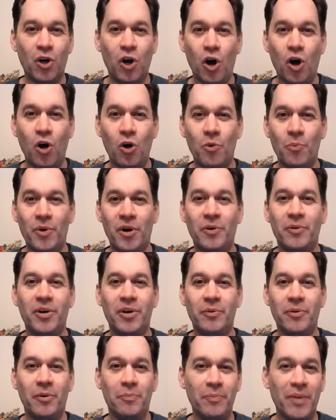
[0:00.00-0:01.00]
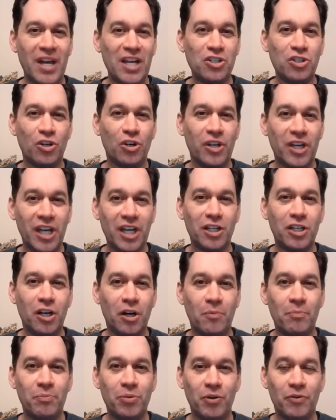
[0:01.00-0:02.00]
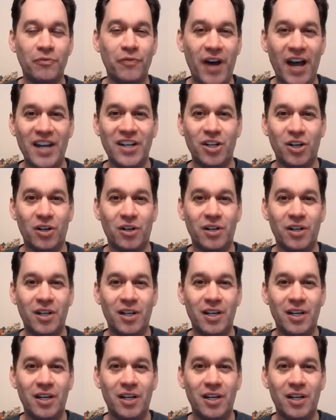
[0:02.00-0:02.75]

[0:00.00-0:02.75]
home of a major income provider